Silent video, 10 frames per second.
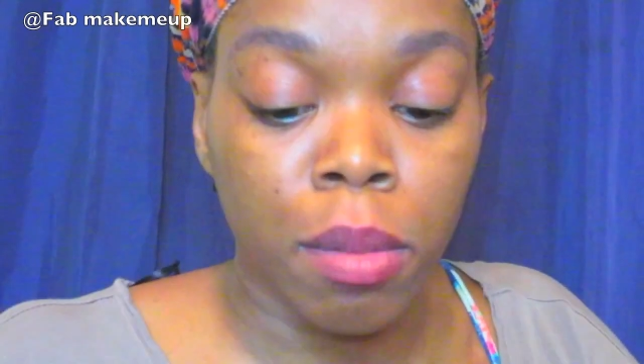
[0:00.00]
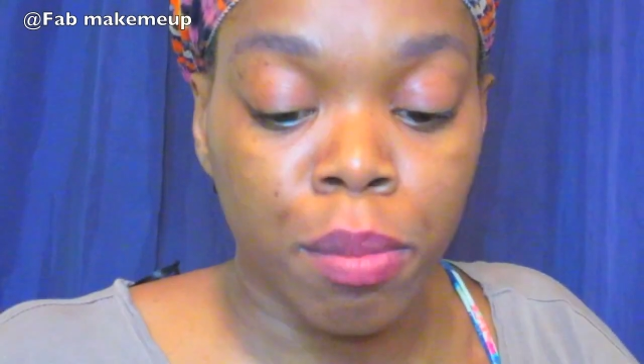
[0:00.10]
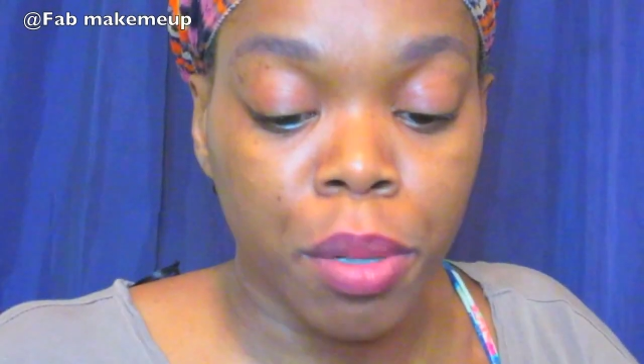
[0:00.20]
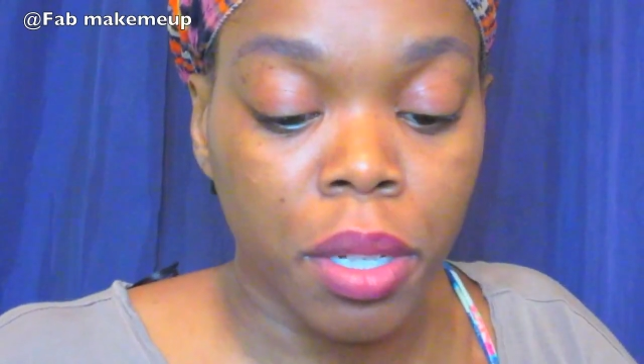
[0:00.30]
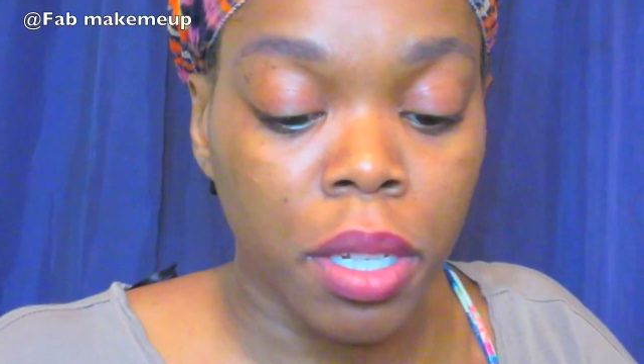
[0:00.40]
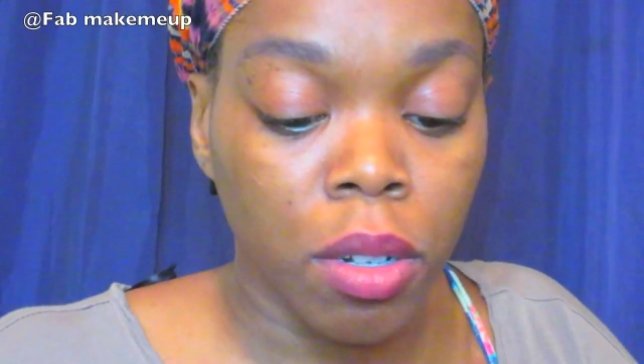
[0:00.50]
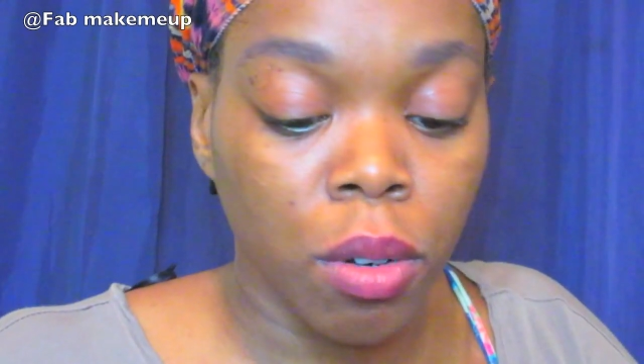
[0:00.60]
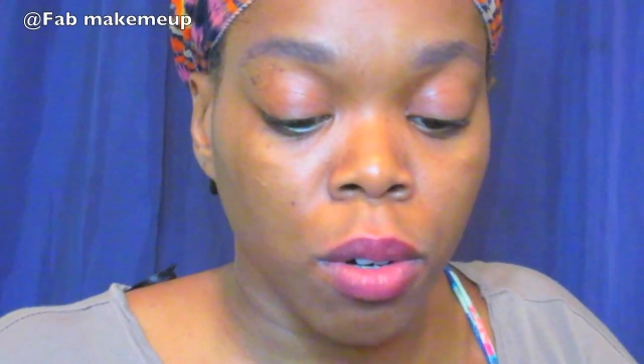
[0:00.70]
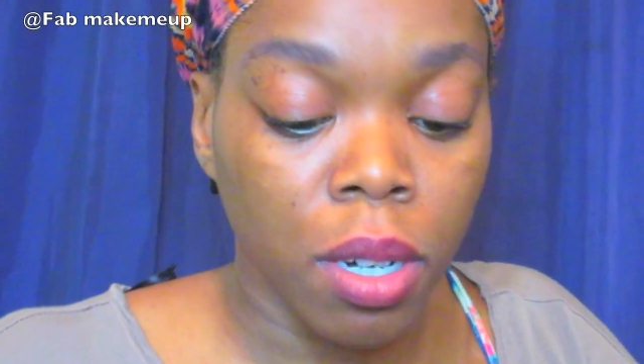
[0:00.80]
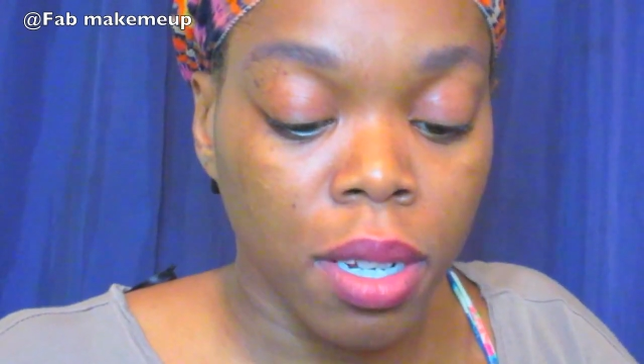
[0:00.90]
am putting
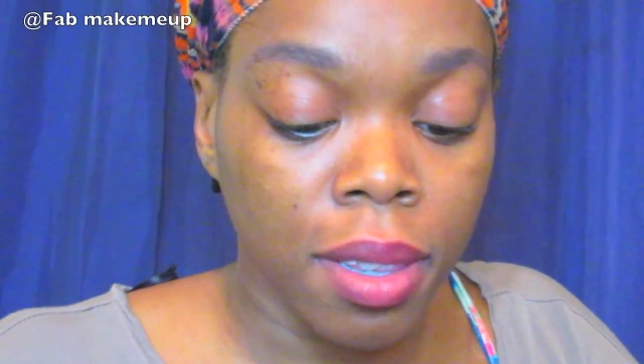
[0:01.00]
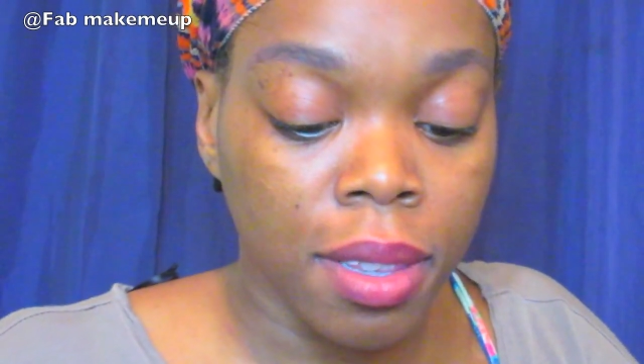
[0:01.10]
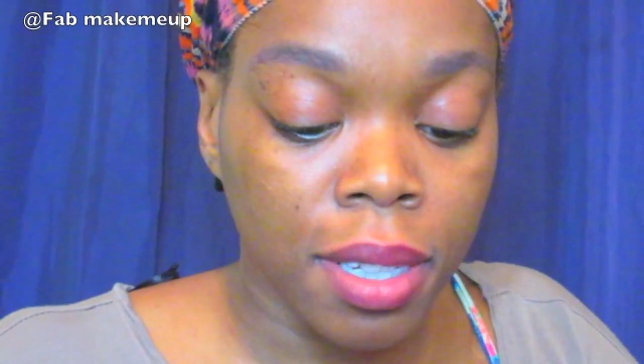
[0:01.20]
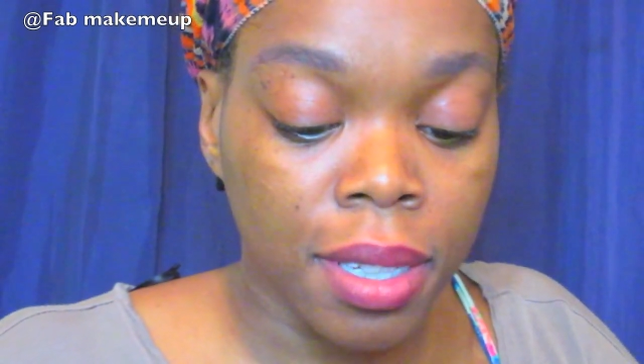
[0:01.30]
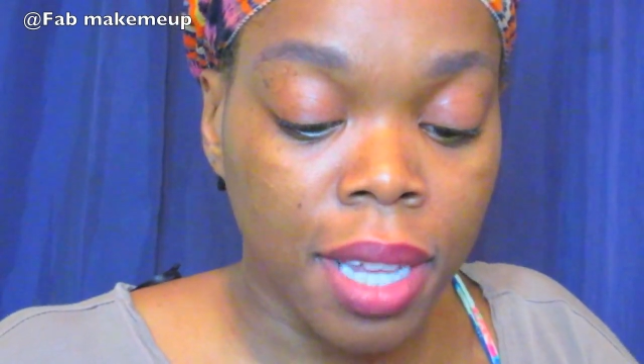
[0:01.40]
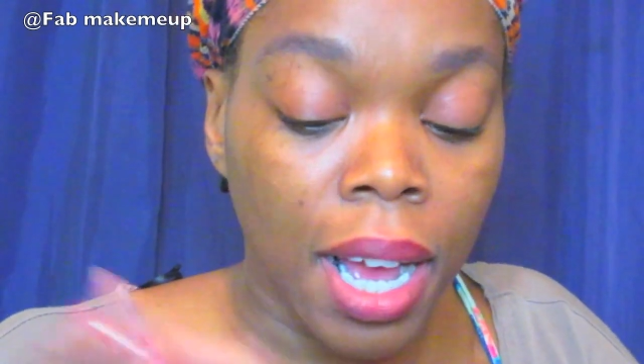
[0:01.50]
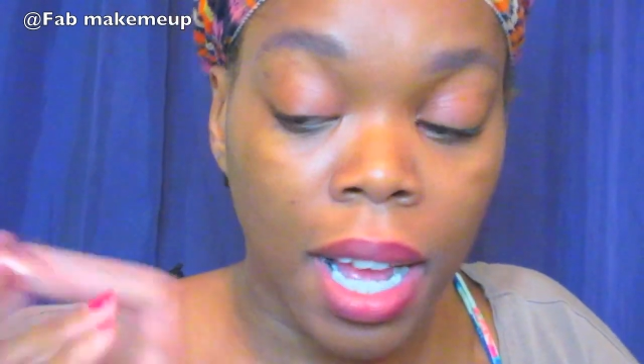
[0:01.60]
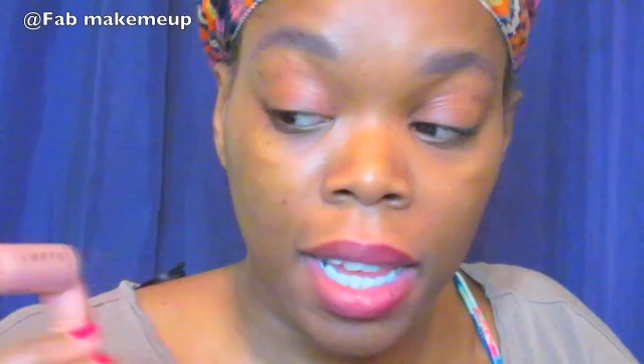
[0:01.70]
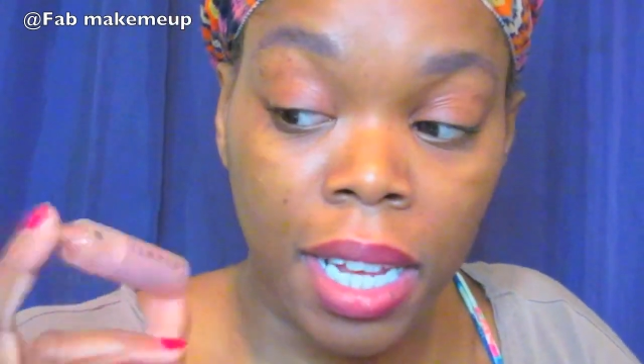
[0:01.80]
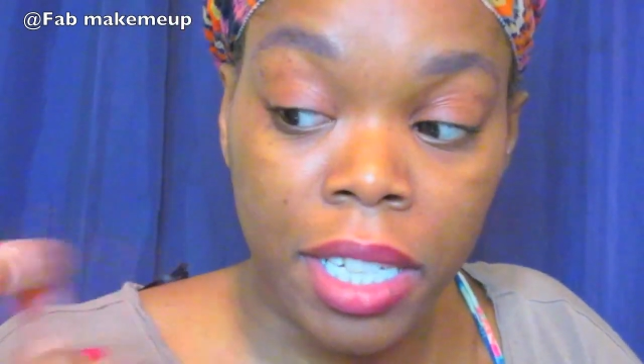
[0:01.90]
on this
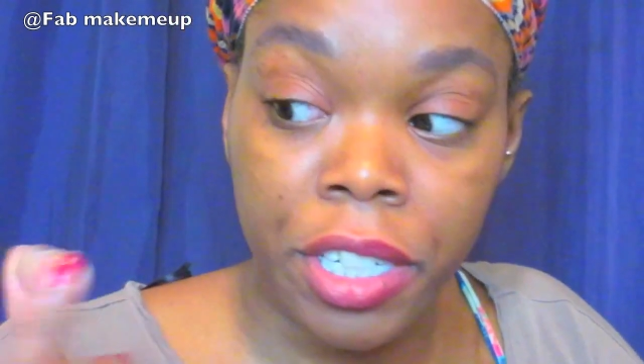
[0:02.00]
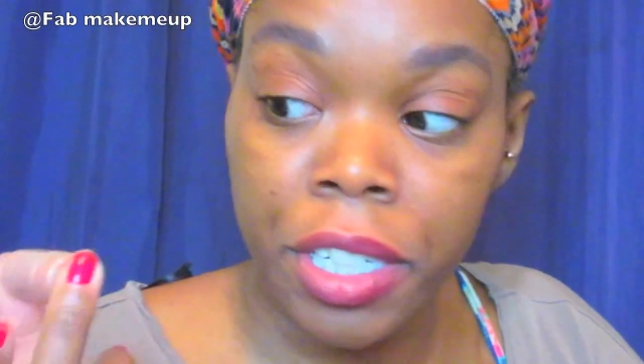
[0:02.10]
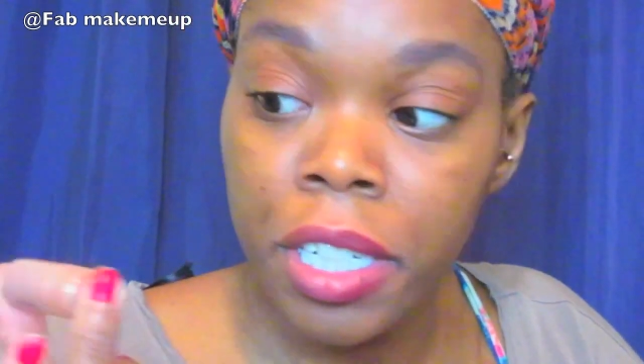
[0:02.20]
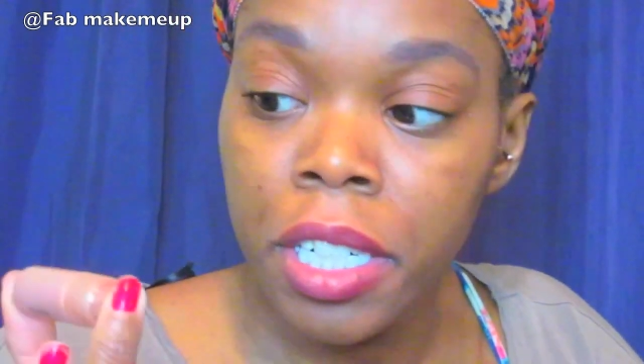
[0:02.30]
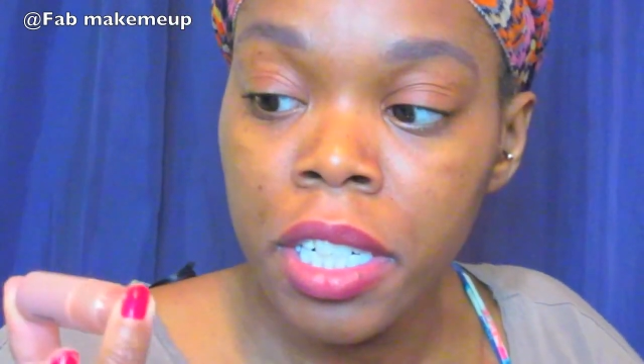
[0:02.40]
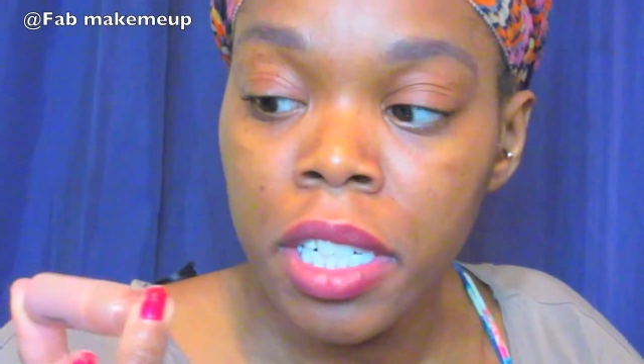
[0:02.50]
highlighter,